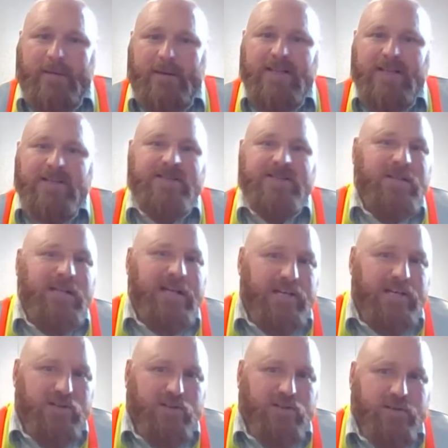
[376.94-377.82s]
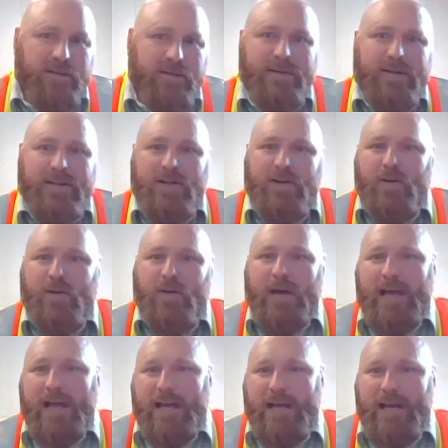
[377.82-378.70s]
Insulation,
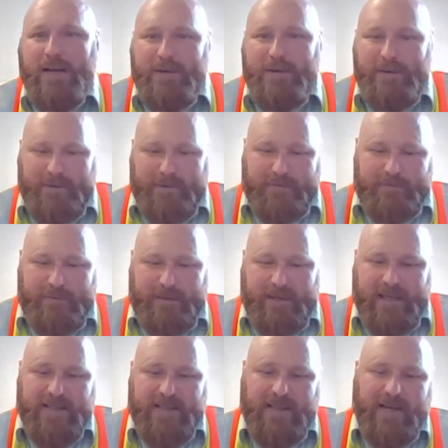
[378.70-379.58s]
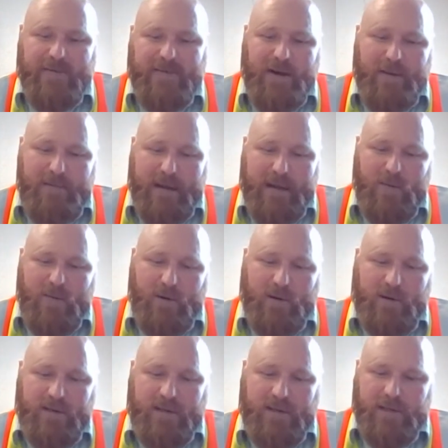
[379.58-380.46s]
hey, yes, I've got my
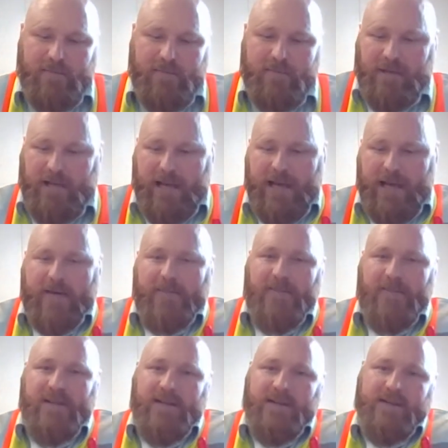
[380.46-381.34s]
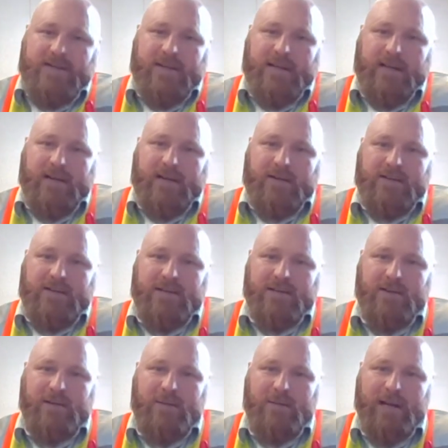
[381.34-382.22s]
work done, but I have the insulator that's
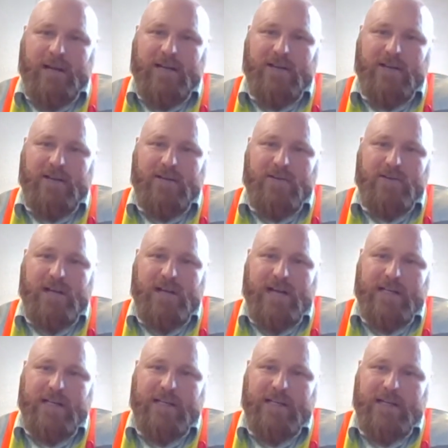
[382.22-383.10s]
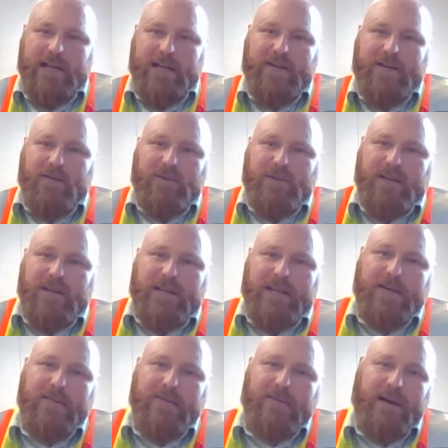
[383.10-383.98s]
under my contract and I never really
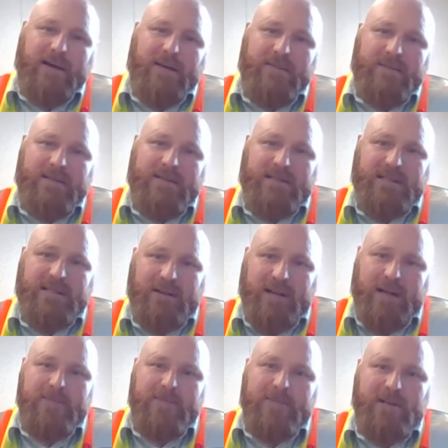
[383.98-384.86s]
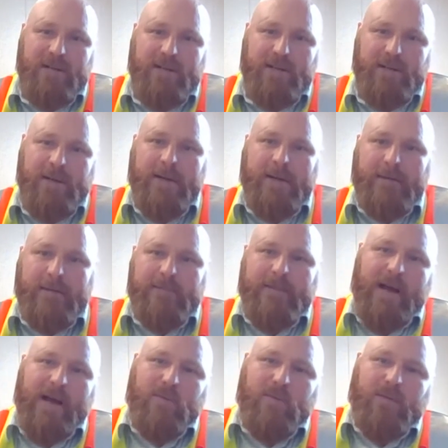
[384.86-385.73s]
think about him until I'm done.
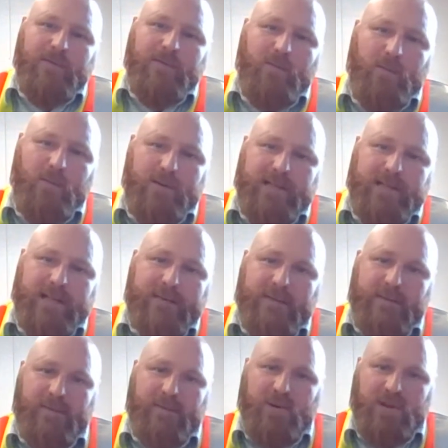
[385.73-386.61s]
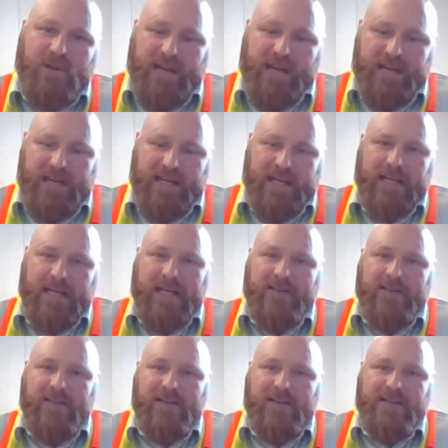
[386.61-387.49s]
Now we're forcing him to put that in and
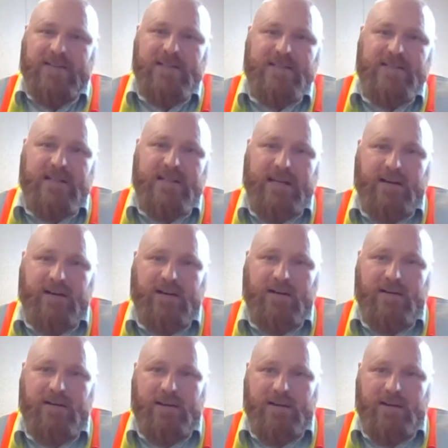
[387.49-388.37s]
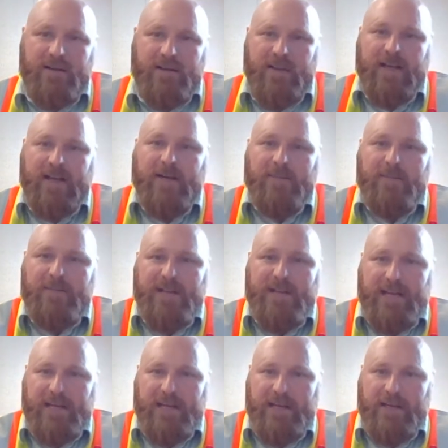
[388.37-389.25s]
give his insulator that
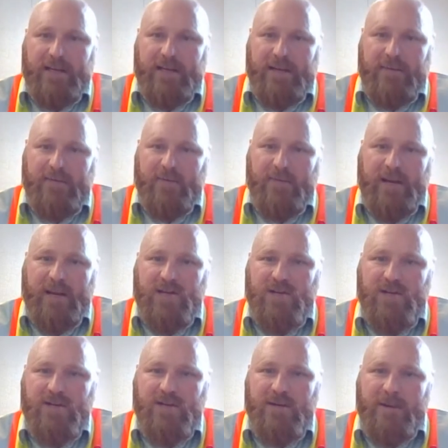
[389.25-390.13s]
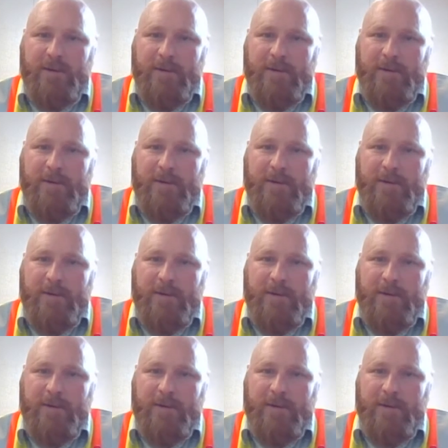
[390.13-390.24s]
updated information.